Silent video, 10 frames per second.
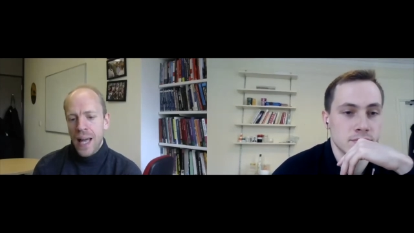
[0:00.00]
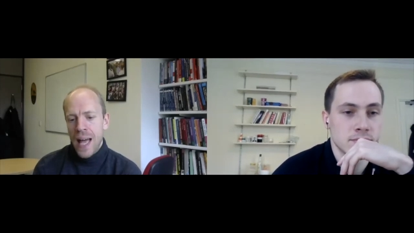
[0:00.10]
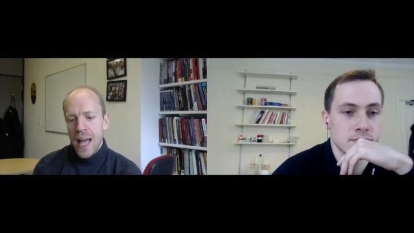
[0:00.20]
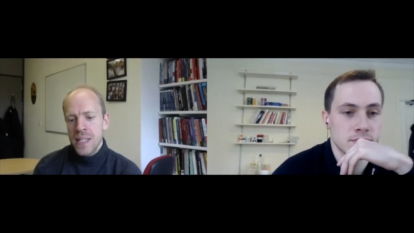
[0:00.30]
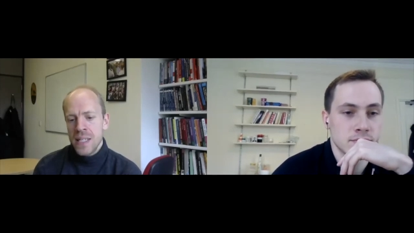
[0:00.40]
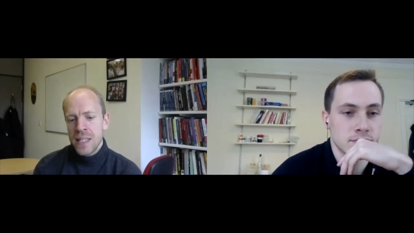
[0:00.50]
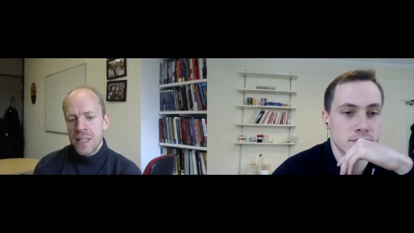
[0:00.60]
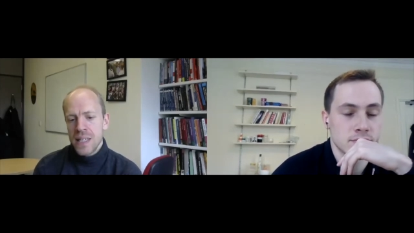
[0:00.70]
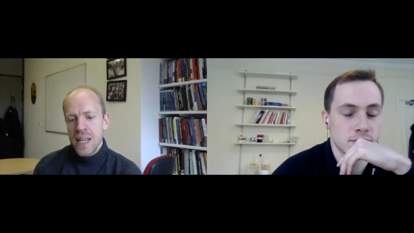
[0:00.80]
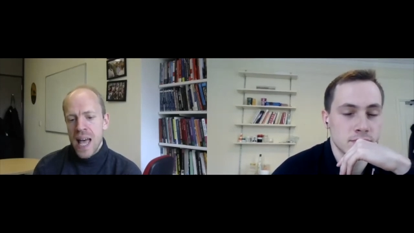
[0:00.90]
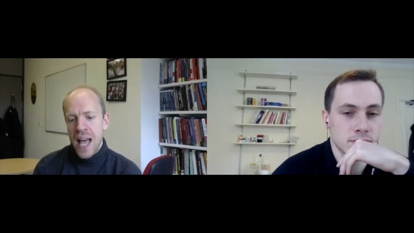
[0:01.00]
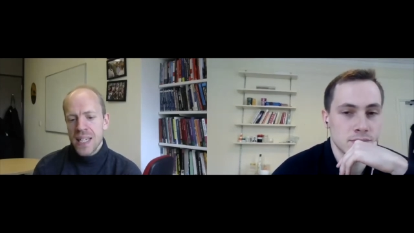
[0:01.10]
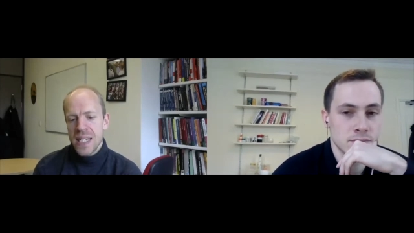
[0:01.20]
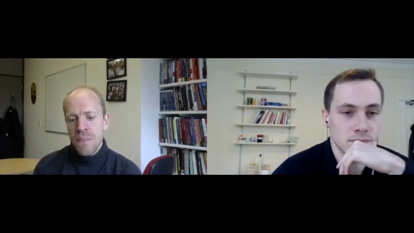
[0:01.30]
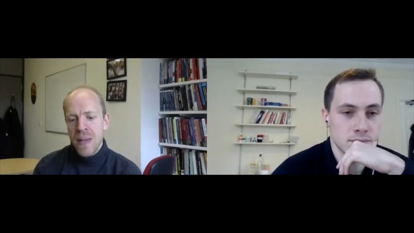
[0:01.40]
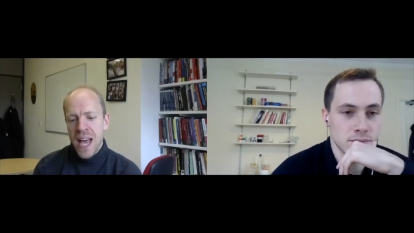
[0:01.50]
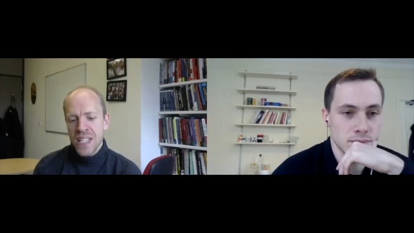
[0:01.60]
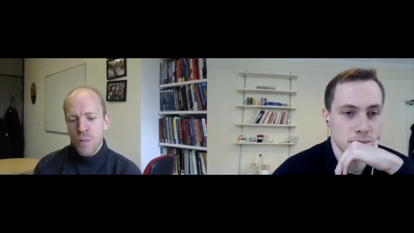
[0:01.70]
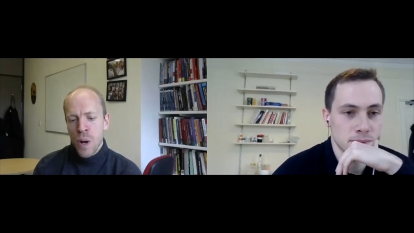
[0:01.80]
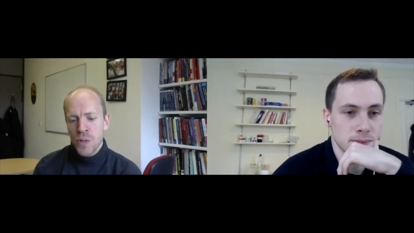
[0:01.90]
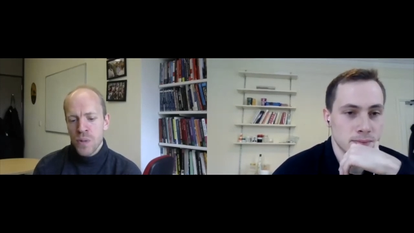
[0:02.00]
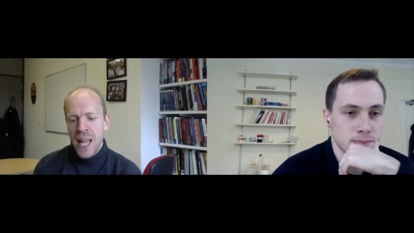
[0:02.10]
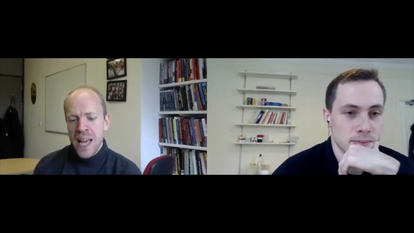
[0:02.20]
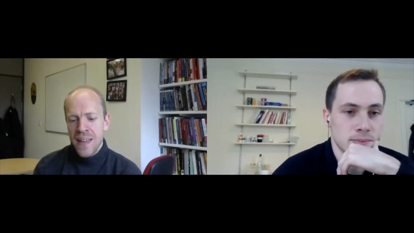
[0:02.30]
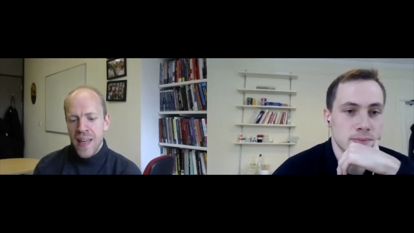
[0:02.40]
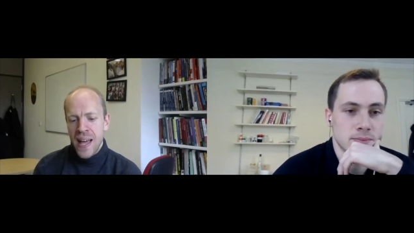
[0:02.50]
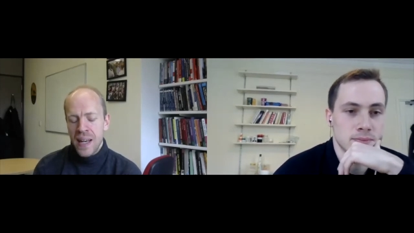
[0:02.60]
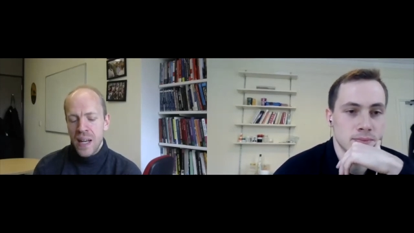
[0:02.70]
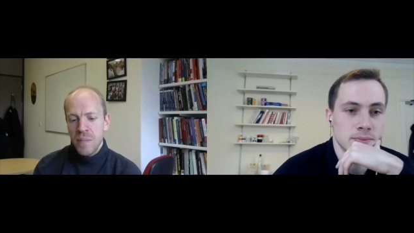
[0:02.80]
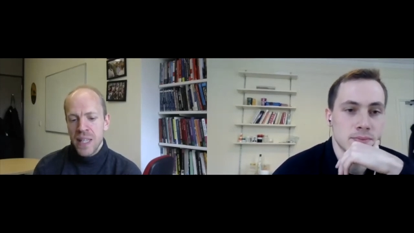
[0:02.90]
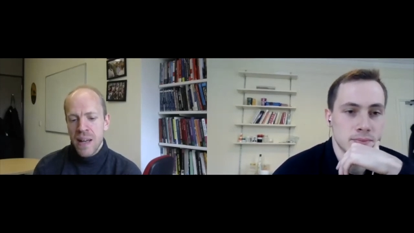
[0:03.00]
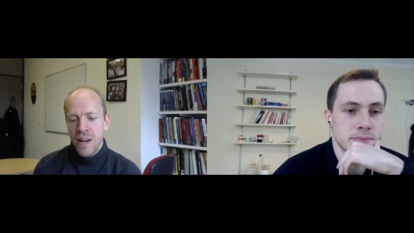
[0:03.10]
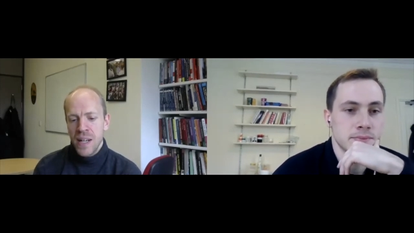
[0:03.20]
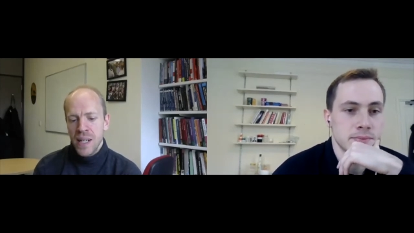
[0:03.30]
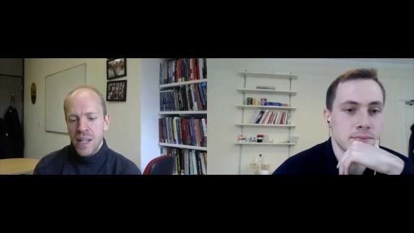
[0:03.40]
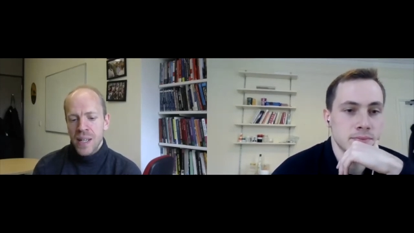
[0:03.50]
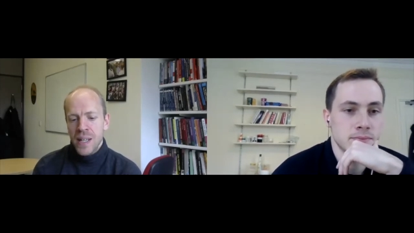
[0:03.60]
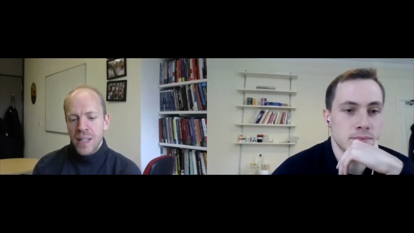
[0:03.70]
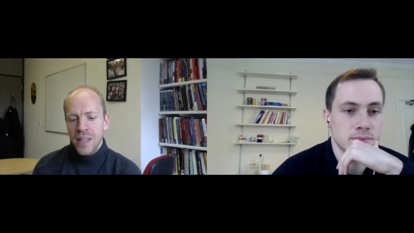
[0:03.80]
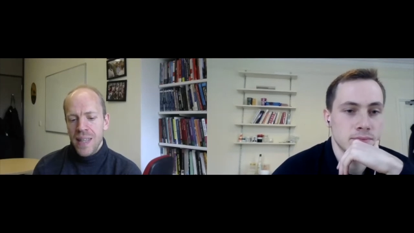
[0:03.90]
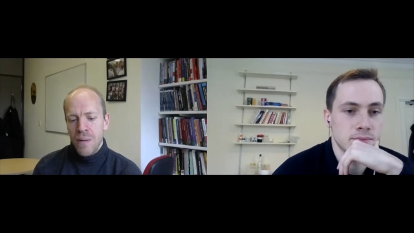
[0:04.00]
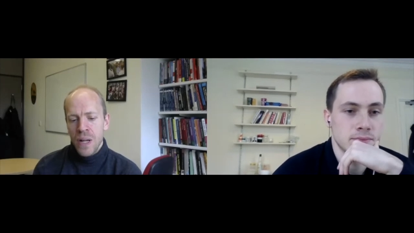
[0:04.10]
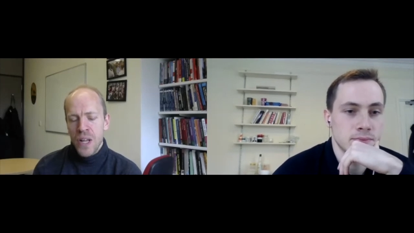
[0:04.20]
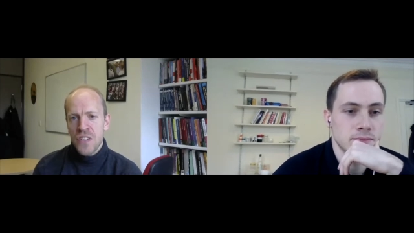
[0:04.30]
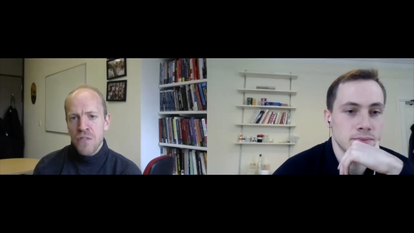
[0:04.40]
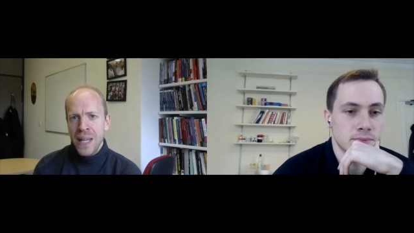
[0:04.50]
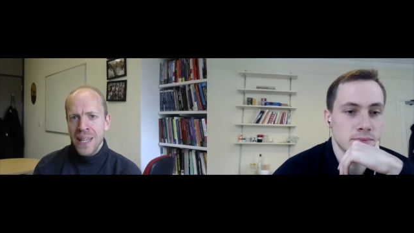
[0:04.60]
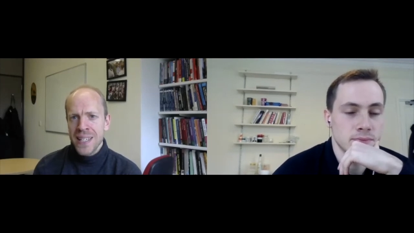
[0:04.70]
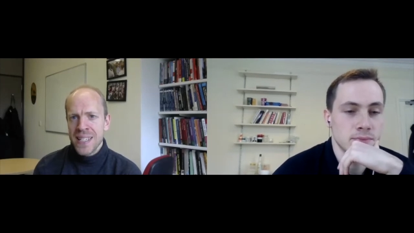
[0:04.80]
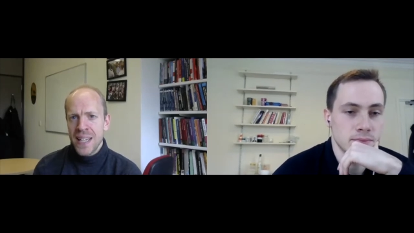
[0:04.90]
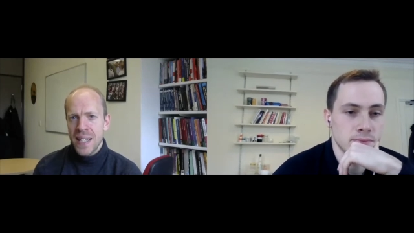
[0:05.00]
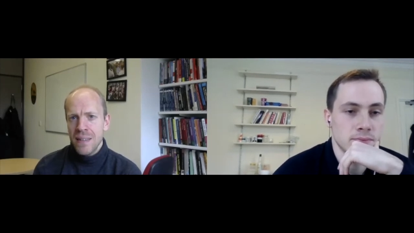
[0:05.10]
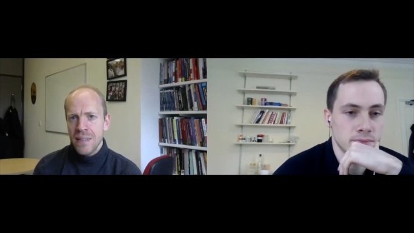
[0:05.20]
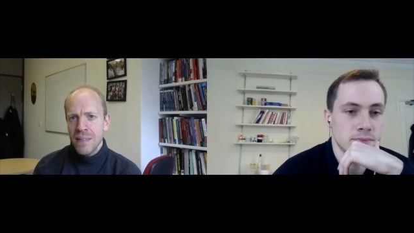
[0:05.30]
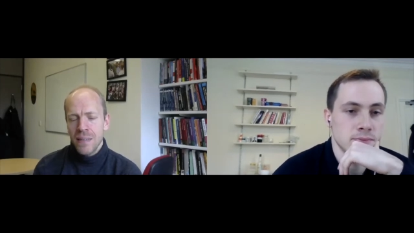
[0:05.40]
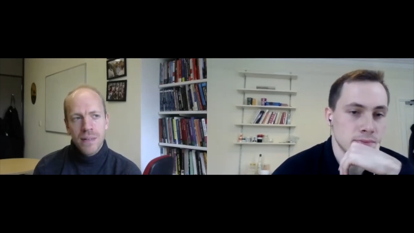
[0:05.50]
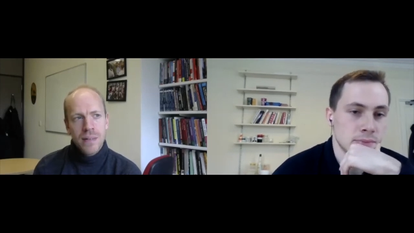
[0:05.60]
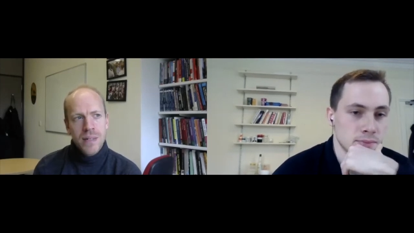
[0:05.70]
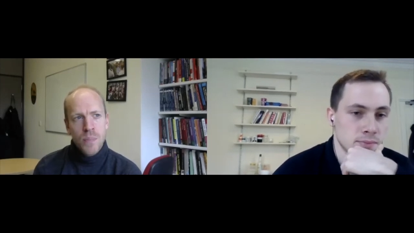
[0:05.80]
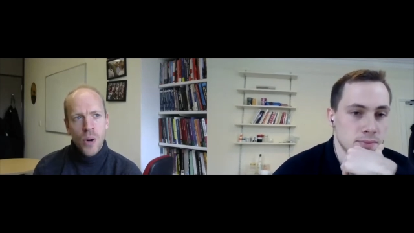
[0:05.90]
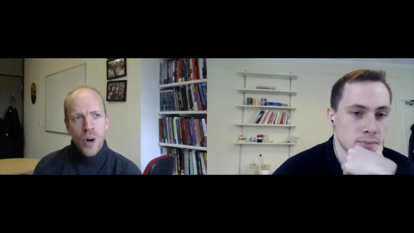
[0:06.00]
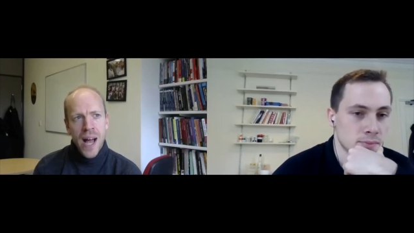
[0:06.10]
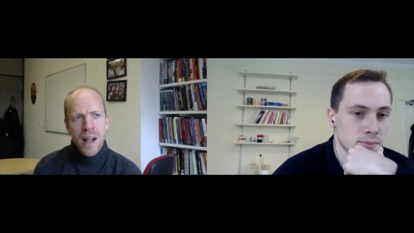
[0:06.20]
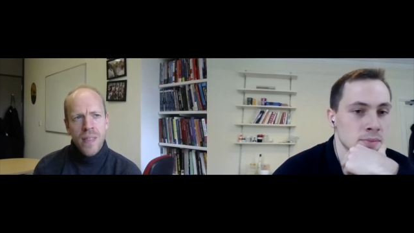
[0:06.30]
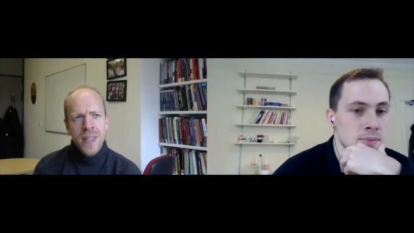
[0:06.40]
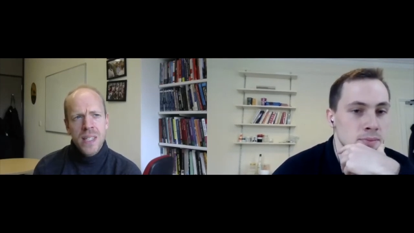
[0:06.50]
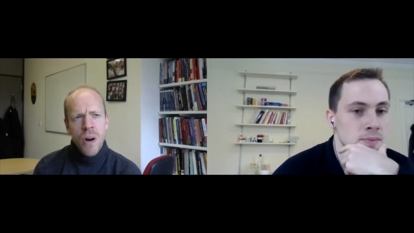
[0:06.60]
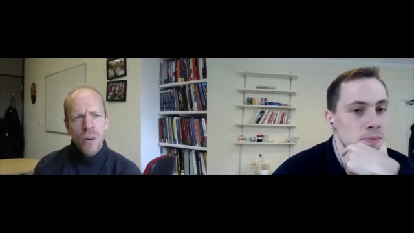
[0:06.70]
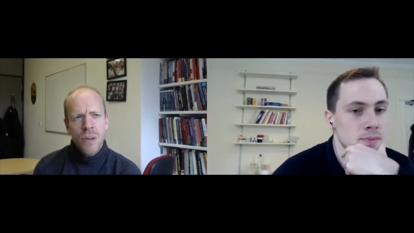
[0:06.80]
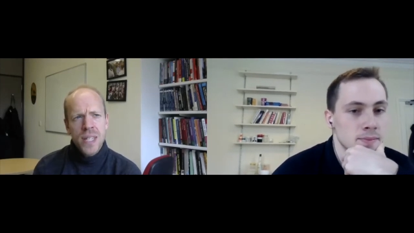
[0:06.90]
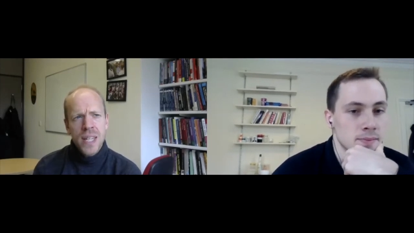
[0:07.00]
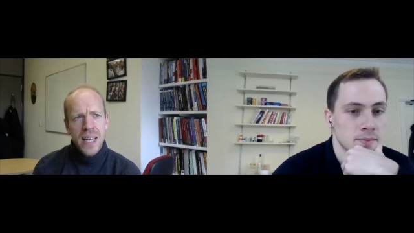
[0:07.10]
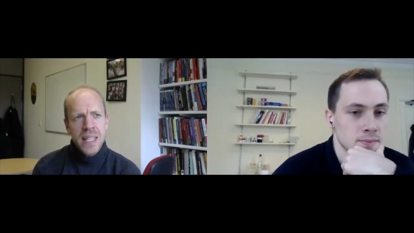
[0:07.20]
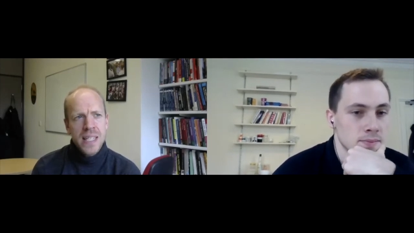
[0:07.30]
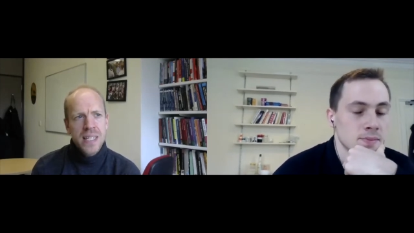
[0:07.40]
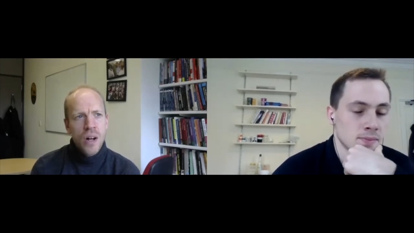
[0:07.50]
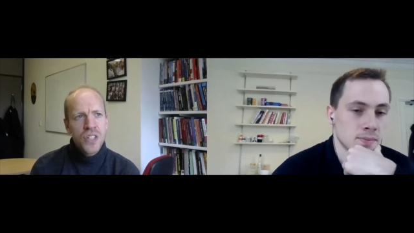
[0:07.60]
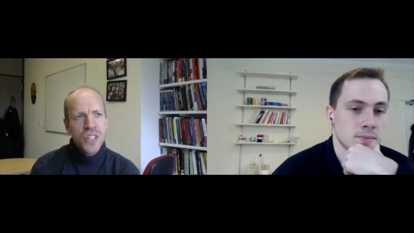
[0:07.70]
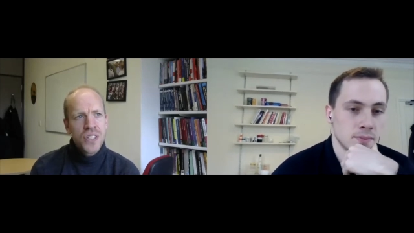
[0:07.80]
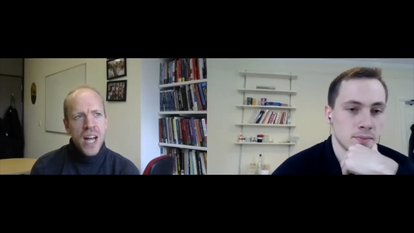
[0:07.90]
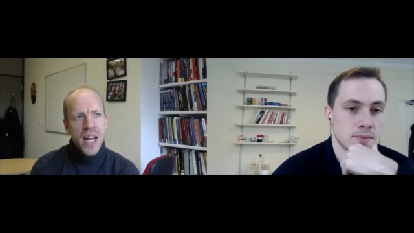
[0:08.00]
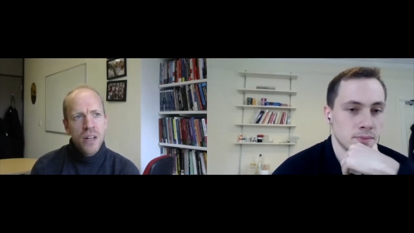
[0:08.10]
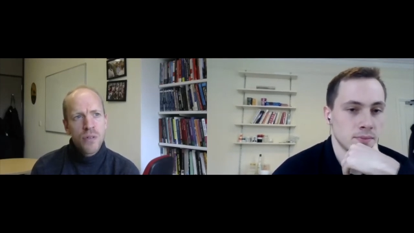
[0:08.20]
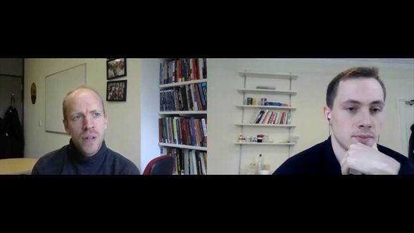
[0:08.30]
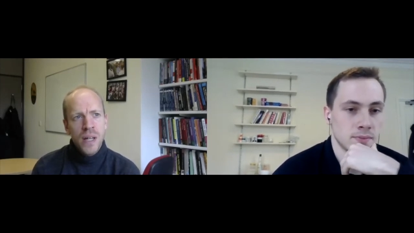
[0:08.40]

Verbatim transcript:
Speaker 1: And academia has a role to play in that. I mean, there are there are lots of pillars that support a healthy democracy. It's not just kind of